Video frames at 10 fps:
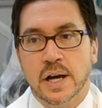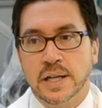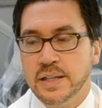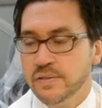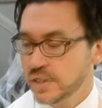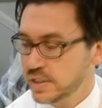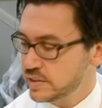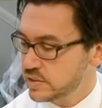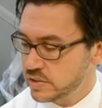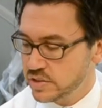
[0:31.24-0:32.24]
Even in
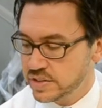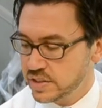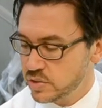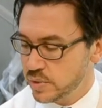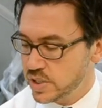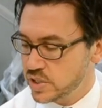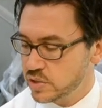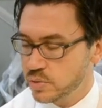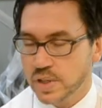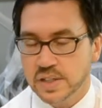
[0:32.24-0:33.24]
certain
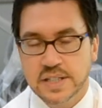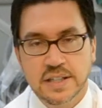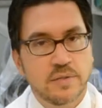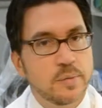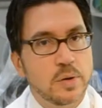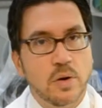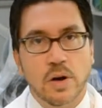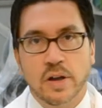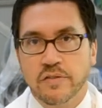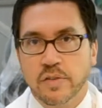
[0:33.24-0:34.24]
situations where the teeth have been
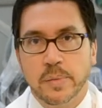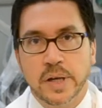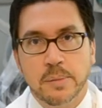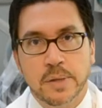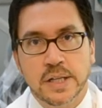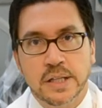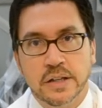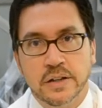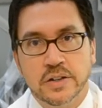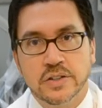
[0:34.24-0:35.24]
gone for many, many
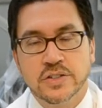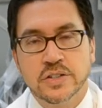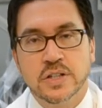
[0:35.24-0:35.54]
years,